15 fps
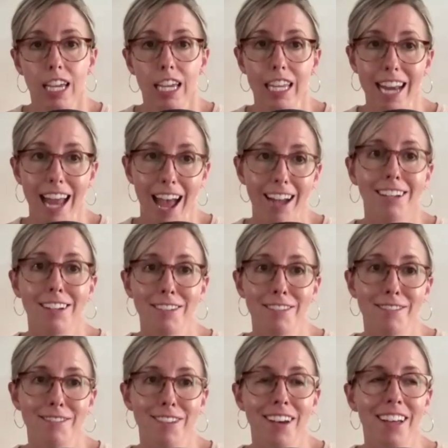
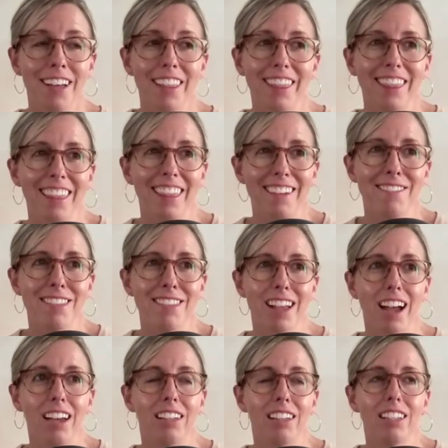inactive
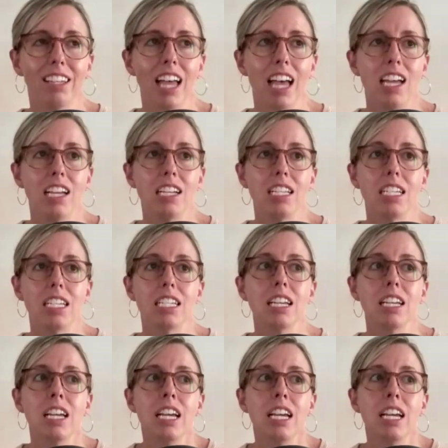lifestyle, and